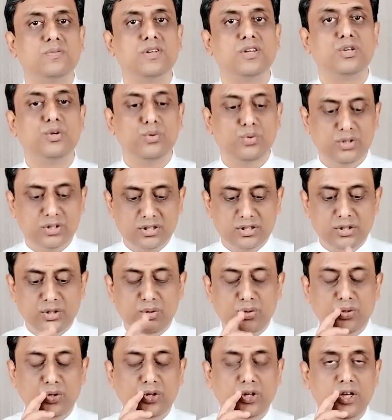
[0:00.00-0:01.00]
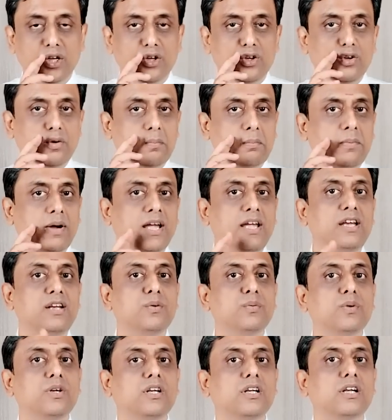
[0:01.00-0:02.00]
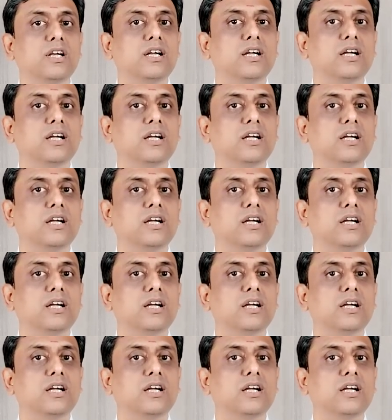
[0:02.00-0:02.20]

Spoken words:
Your mind will